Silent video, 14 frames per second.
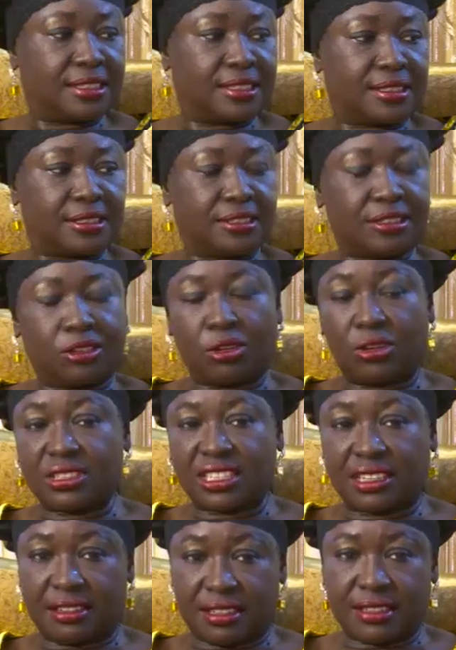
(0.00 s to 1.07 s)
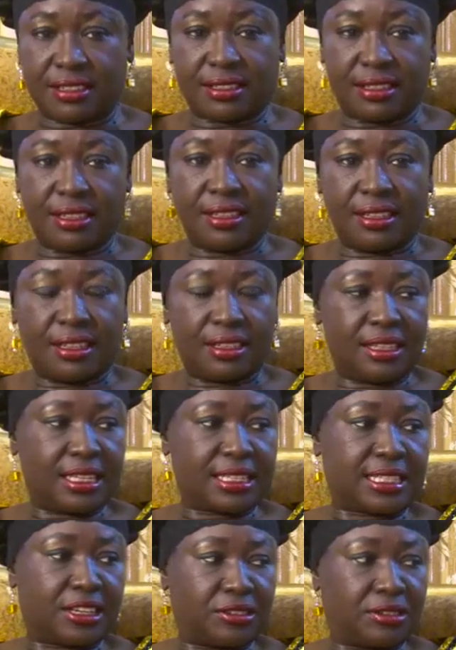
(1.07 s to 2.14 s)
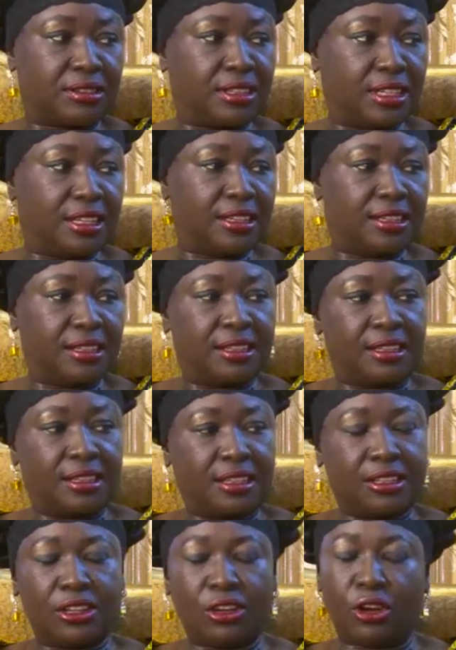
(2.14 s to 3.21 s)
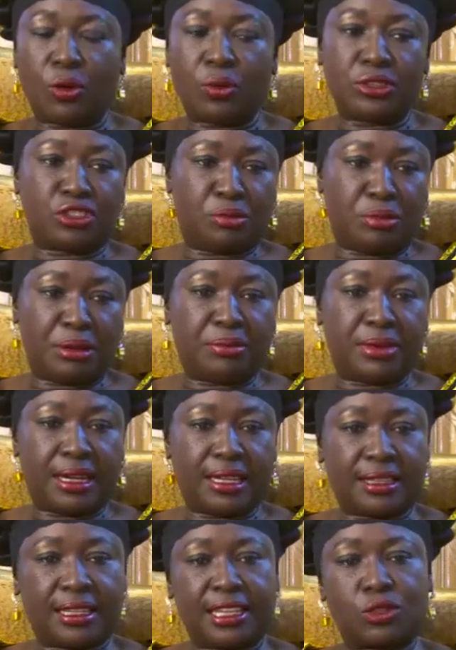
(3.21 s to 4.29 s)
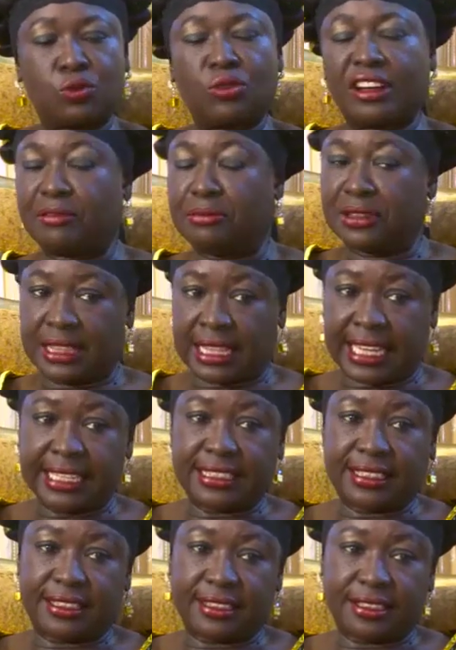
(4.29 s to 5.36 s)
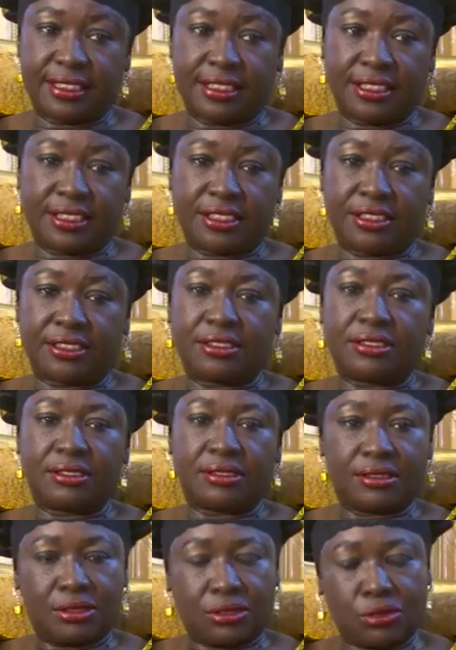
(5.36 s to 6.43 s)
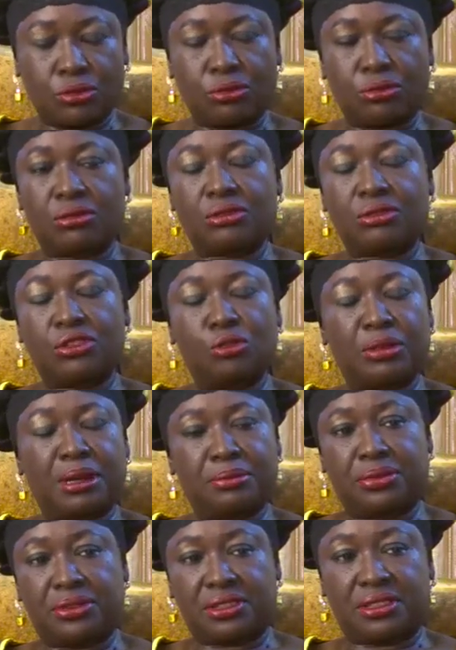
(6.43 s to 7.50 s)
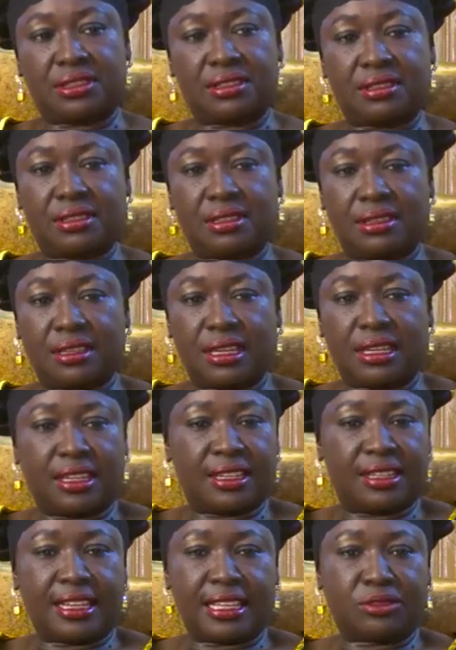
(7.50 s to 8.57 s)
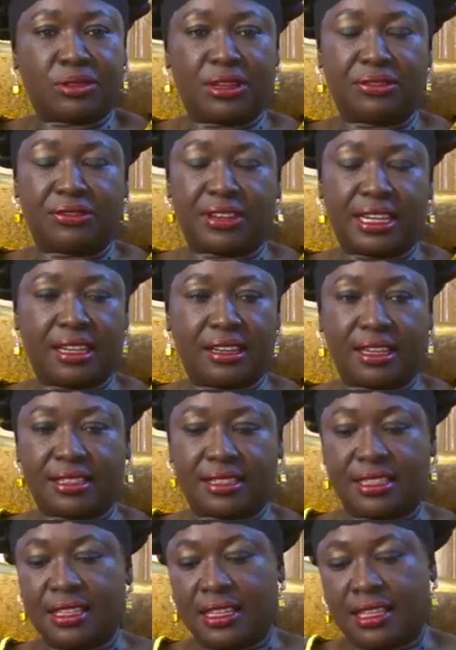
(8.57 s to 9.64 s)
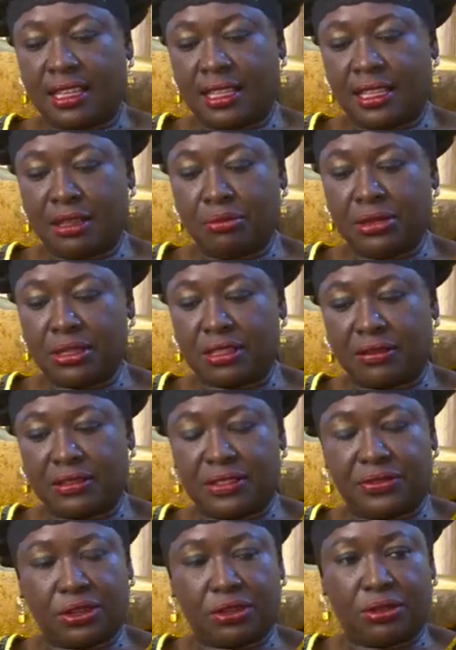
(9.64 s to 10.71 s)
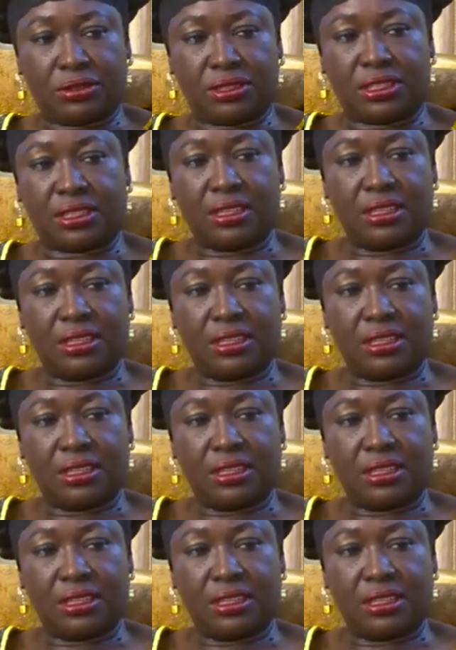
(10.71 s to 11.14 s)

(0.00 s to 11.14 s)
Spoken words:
is God's grace. Then secondly, they always remember that we have been nice to human beings. And then that's why you find out that in the midst of difficulty,